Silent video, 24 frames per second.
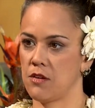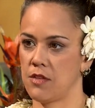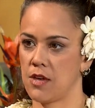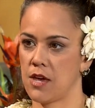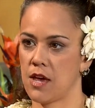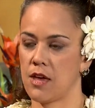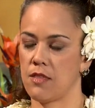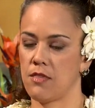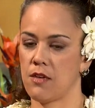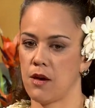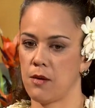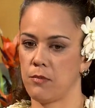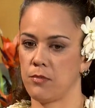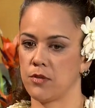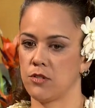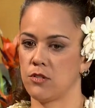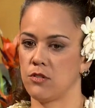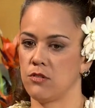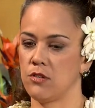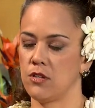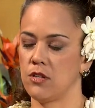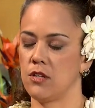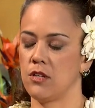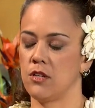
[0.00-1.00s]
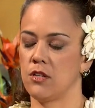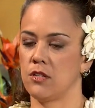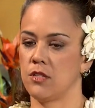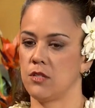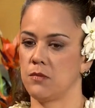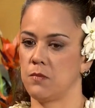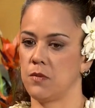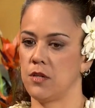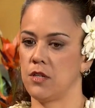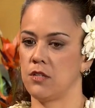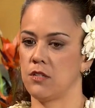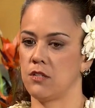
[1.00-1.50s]
They had the opportunity to
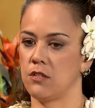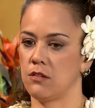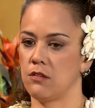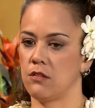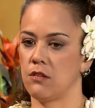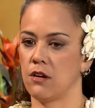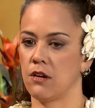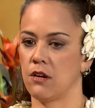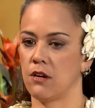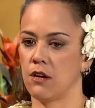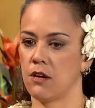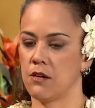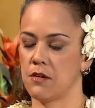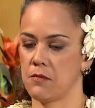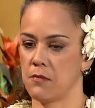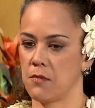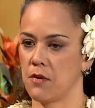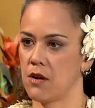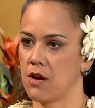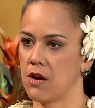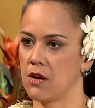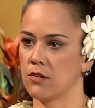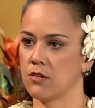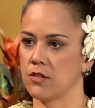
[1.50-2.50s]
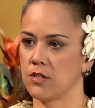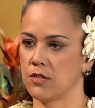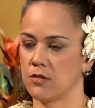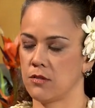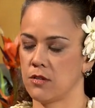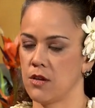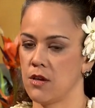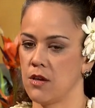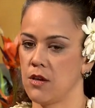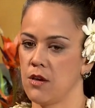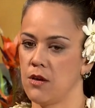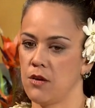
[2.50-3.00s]
speak to their um, Congress,
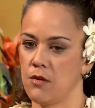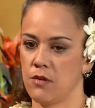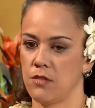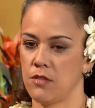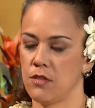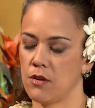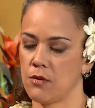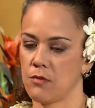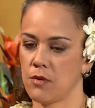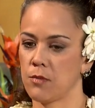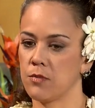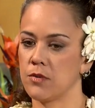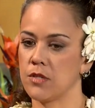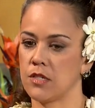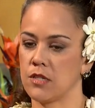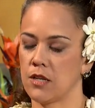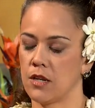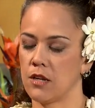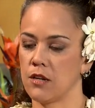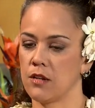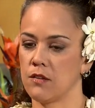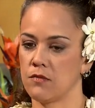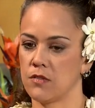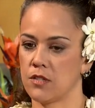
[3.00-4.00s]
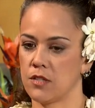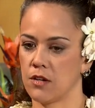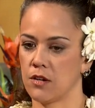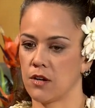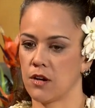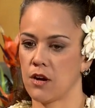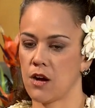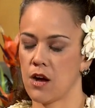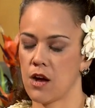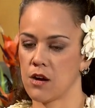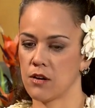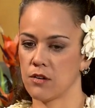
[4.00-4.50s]
their representatives there
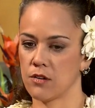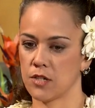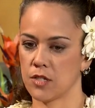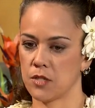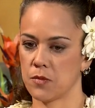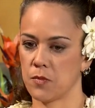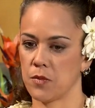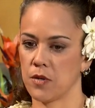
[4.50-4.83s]
in Congress.